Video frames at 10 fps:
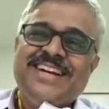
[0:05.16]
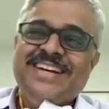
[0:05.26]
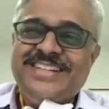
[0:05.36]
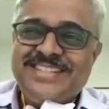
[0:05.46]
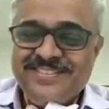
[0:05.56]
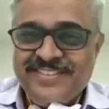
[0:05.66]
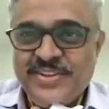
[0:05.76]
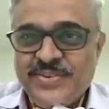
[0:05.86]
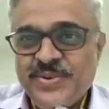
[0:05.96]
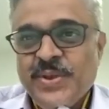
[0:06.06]
condition where
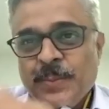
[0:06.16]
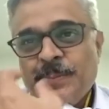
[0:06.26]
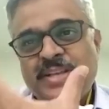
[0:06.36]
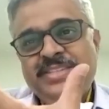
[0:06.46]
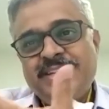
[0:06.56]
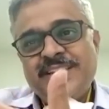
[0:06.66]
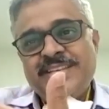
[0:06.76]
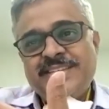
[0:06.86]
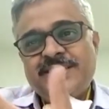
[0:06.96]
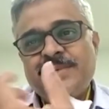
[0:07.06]
you basically
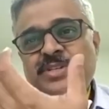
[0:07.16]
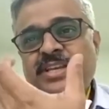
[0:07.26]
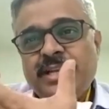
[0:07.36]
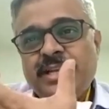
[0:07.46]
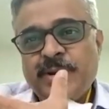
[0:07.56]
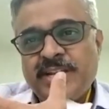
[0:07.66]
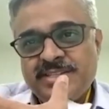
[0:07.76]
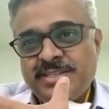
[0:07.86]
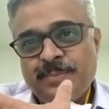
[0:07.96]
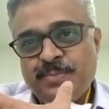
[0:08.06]
see some scaly
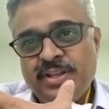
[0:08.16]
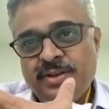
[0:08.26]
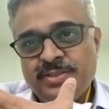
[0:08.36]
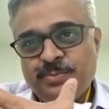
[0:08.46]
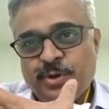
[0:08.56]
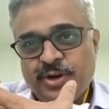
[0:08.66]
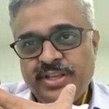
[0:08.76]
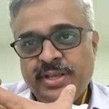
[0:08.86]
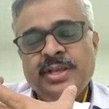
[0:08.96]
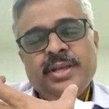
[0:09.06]
patches happening on the
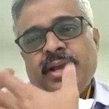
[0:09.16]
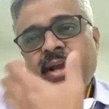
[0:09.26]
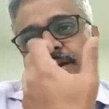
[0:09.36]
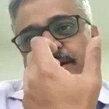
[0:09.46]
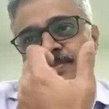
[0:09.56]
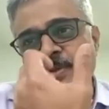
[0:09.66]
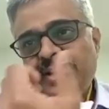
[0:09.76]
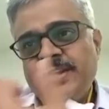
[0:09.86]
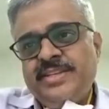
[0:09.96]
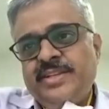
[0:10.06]
body, and it is
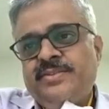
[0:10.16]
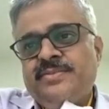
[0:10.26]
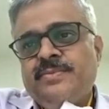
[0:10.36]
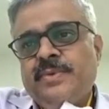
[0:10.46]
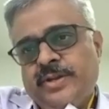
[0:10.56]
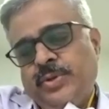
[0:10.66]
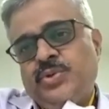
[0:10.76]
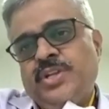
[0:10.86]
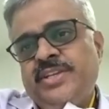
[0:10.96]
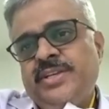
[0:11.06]
mainly seen, it
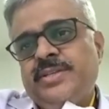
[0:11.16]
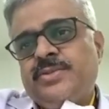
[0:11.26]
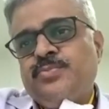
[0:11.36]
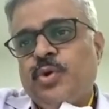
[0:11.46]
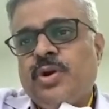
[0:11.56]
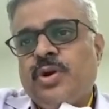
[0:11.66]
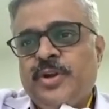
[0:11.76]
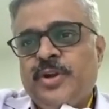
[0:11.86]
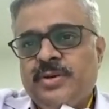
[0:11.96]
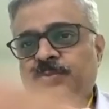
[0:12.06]
usually is more
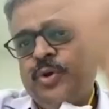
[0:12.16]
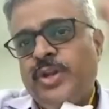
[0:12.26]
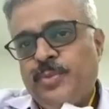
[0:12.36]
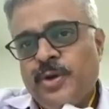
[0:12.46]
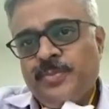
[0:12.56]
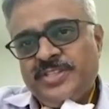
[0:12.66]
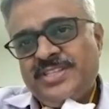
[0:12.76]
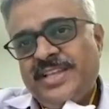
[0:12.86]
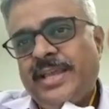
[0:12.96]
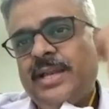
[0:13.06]
common on the bony prominences
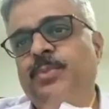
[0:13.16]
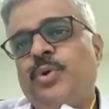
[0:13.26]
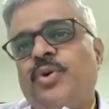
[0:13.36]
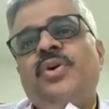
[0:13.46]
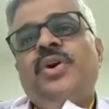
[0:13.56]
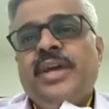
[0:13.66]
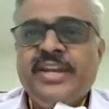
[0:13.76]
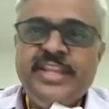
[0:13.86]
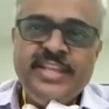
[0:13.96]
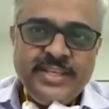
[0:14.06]
like elbow,
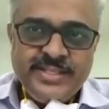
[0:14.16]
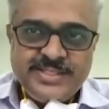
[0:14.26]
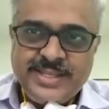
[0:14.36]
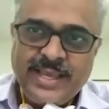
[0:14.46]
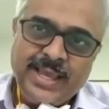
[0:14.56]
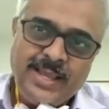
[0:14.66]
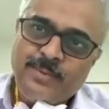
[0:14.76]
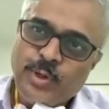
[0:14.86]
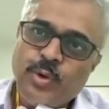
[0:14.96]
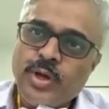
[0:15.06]
knees, calf,
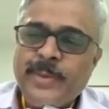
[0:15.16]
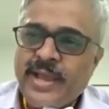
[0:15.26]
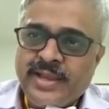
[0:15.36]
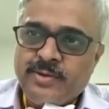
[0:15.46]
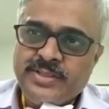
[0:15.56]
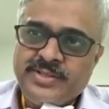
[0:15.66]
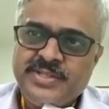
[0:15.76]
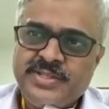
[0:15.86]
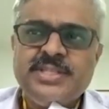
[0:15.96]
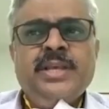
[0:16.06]
lower back and all those
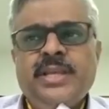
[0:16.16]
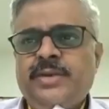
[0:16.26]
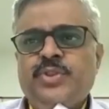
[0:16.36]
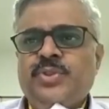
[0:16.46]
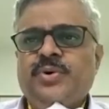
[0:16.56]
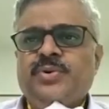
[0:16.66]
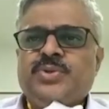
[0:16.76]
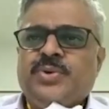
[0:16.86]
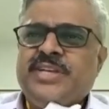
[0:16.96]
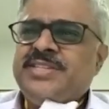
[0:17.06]
things. Even though
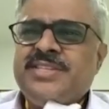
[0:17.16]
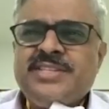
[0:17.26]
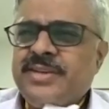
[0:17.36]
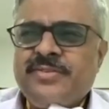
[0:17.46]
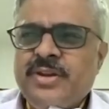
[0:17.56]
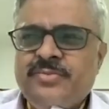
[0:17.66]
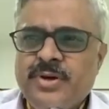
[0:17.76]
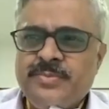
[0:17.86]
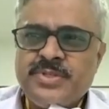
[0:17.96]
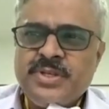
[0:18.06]
psoriasis has several
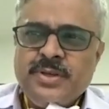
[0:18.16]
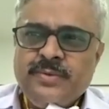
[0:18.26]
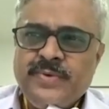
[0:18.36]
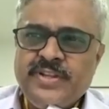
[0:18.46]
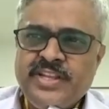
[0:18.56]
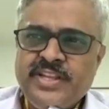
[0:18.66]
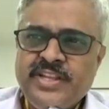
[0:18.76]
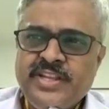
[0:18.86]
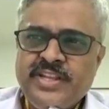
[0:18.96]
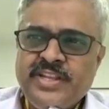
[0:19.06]
forms where there can
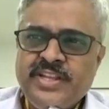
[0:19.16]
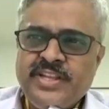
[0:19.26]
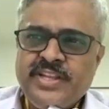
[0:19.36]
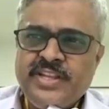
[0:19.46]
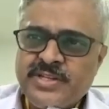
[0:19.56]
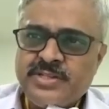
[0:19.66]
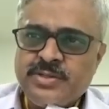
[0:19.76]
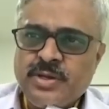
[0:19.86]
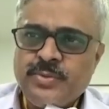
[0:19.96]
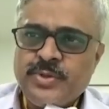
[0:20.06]
be a lot of patches all
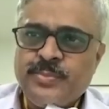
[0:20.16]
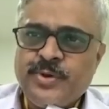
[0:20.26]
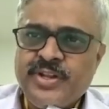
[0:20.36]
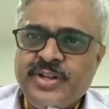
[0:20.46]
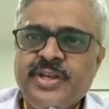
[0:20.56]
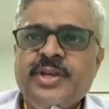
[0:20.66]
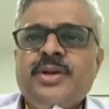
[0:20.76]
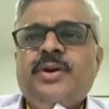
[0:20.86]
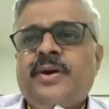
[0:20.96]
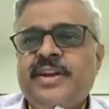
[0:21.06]
over the body,
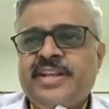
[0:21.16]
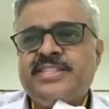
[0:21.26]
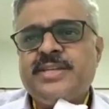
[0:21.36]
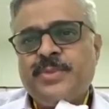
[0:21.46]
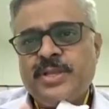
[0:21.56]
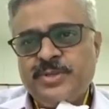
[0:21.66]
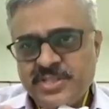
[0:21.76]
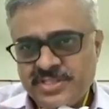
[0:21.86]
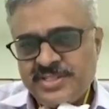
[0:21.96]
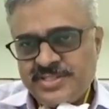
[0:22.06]
or it can sometimes be
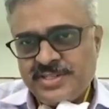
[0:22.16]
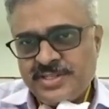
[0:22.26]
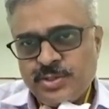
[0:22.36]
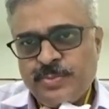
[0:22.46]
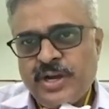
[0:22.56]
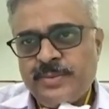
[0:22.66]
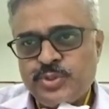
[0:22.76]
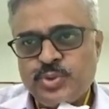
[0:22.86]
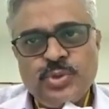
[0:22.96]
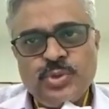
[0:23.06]
just restricted to palm,
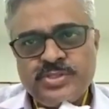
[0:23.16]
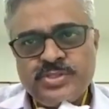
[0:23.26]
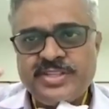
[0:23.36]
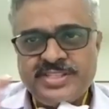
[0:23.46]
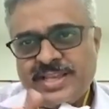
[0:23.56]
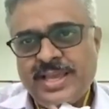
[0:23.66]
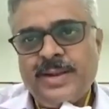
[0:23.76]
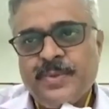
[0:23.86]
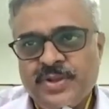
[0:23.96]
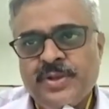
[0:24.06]
soles or the scalp,
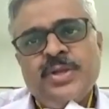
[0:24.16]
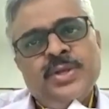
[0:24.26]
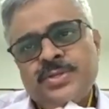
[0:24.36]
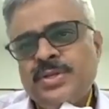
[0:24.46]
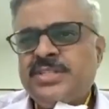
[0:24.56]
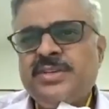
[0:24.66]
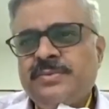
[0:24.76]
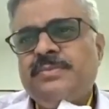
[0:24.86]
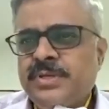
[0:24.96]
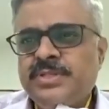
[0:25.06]
you know. So
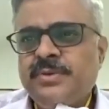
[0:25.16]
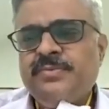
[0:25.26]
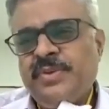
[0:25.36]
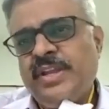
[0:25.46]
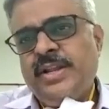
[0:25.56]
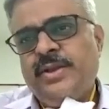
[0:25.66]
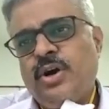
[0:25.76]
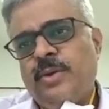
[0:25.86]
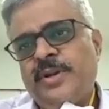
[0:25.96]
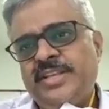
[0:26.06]
it's a fairly
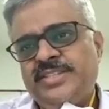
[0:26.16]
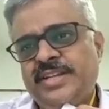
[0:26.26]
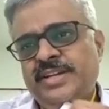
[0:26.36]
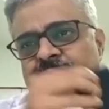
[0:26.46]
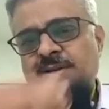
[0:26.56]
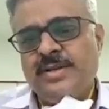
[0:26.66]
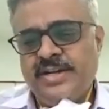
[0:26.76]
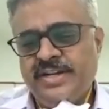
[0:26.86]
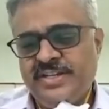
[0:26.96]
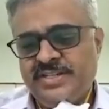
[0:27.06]
commonly seen
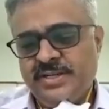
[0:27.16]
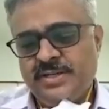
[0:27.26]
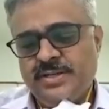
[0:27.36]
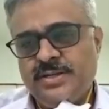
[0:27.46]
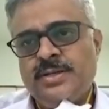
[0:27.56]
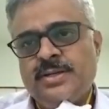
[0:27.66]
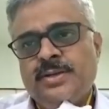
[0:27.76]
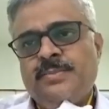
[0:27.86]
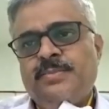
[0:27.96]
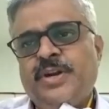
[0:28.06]
condition,
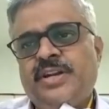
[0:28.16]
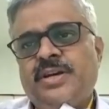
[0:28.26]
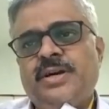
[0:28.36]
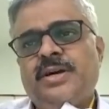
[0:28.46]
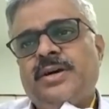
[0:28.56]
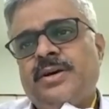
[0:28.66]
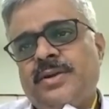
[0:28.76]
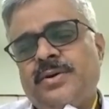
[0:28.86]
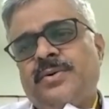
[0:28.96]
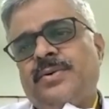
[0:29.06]

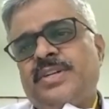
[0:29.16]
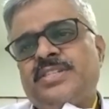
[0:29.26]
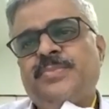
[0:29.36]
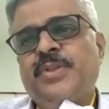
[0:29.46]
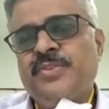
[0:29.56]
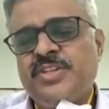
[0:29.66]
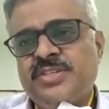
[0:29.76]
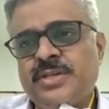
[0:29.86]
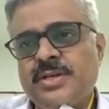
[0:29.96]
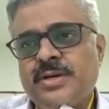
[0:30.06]
it's something which
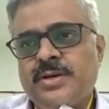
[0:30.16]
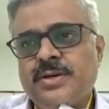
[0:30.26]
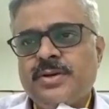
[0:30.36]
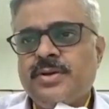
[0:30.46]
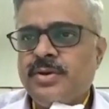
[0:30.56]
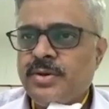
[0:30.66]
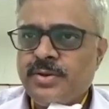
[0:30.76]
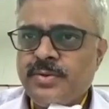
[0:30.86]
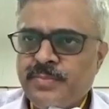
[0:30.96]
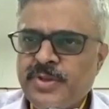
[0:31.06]
is
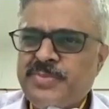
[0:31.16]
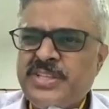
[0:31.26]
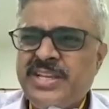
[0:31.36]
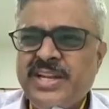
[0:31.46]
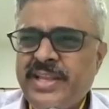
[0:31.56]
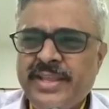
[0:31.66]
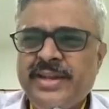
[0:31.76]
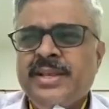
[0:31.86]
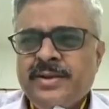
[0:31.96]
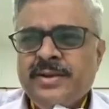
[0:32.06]
basically,
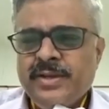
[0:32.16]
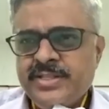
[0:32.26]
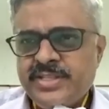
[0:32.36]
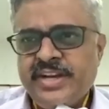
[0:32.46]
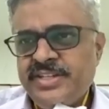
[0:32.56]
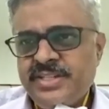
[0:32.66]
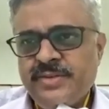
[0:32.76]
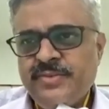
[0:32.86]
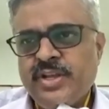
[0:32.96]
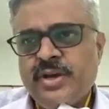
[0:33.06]
again, it is a condition
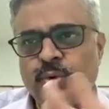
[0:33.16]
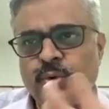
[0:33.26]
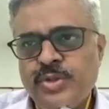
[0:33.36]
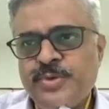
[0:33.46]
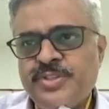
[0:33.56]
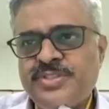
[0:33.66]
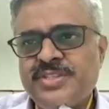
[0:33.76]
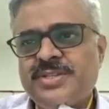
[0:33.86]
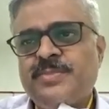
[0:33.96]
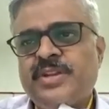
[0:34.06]
where our own immune
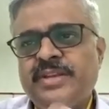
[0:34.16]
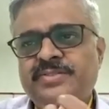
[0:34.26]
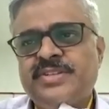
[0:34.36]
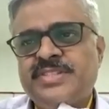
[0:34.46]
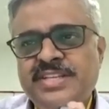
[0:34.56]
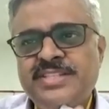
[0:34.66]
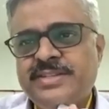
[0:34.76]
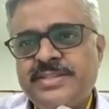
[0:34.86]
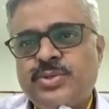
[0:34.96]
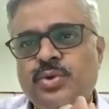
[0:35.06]
system drives our skin
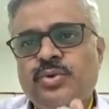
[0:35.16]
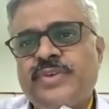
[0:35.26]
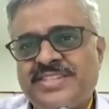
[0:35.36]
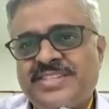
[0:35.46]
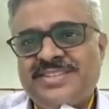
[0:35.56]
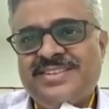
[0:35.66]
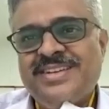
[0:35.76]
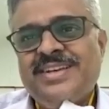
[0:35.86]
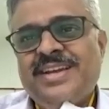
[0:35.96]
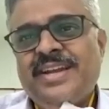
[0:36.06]
cells to grow faster,
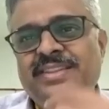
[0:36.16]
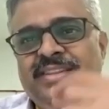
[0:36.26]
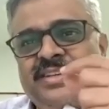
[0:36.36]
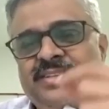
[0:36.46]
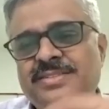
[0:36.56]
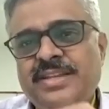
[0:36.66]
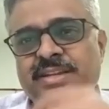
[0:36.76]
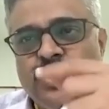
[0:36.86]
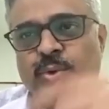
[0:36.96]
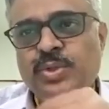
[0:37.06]
and the
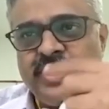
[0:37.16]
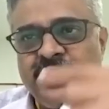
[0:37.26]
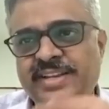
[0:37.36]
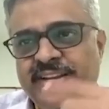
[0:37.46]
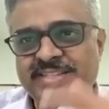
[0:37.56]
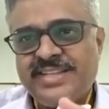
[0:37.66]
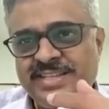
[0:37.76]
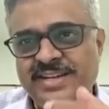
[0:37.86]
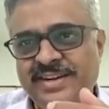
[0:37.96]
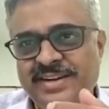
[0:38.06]
skin growth rate gets
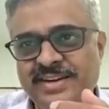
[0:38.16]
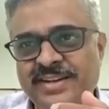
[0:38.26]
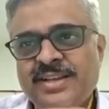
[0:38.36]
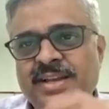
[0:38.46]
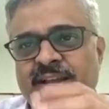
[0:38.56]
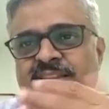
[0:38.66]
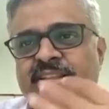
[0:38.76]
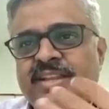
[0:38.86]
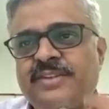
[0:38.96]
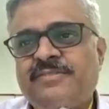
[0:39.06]
accelerated, and then
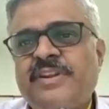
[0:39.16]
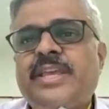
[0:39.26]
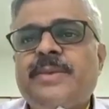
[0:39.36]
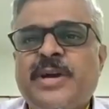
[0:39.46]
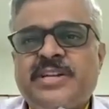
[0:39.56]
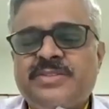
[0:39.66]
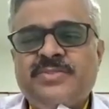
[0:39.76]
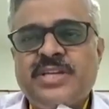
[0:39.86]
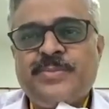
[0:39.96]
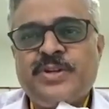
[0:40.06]
there are flaky patches
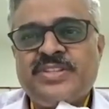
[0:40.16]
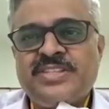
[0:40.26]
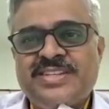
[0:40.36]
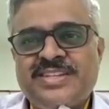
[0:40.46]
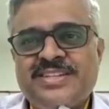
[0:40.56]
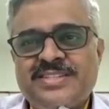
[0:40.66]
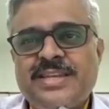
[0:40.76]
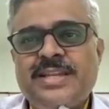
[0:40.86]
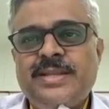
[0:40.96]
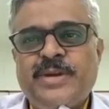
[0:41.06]
which happen on the skin,
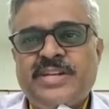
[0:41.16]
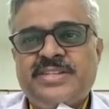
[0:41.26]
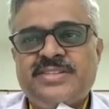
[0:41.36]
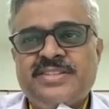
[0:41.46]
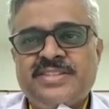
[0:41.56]
scaly patches of the